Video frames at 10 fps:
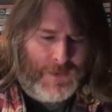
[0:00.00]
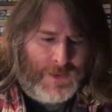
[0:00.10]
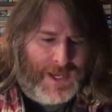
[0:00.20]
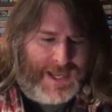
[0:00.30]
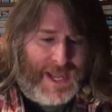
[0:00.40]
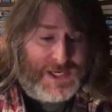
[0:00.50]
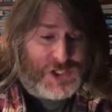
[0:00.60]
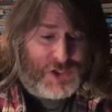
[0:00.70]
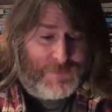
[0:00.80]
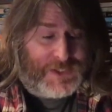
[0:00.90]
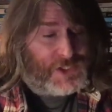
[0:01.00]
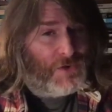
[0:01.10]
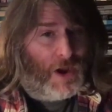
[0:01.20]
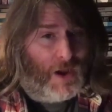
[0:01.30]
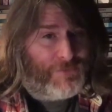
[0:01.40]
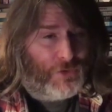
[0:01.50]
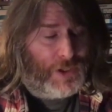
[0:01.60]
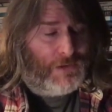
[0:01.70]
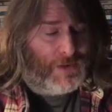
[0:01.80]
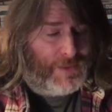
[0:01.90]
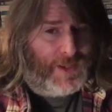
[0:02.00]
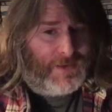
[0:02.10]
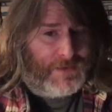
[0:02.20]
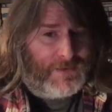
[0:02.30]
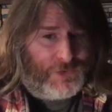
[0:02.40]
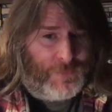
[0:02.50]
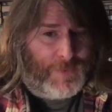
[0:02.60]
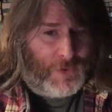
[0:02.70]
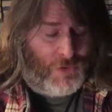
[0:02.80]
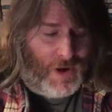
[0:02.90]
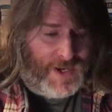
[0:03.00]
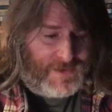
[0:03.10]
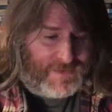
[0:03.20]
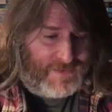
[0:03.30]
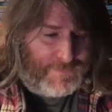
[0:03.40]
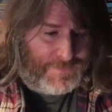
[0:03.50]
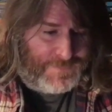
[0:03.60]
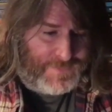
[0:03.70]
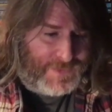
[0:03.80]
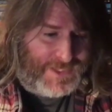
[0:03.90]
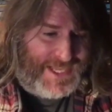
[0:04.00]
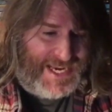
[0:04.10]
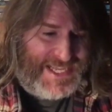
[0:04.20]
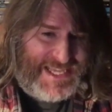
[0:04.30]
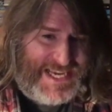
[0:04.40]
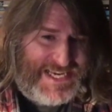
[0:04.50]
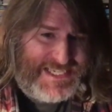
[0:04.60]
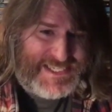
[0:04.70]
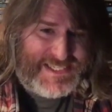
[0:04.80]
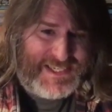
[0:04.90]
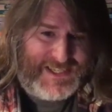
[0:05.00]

Again, shouldn't be too hard for you, I think. You should be all right getting these.